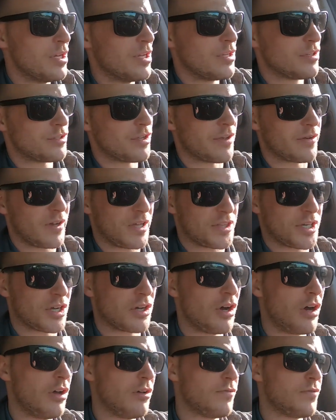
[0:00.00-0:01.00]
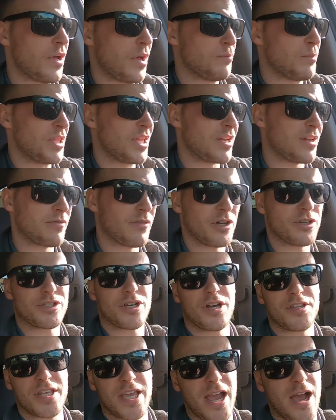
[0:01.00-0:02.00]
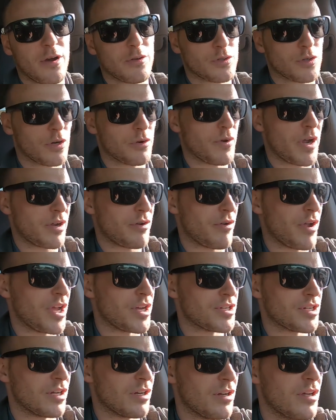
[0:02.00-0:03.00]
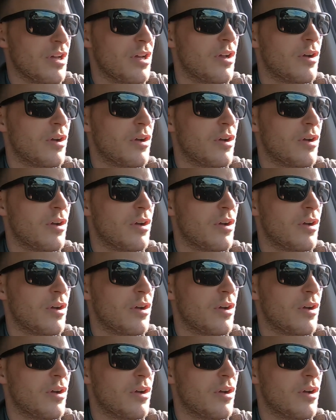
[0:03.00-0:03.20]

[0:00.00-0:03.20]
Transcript: So you've got the golf, but then you've also got the outdoor recreation,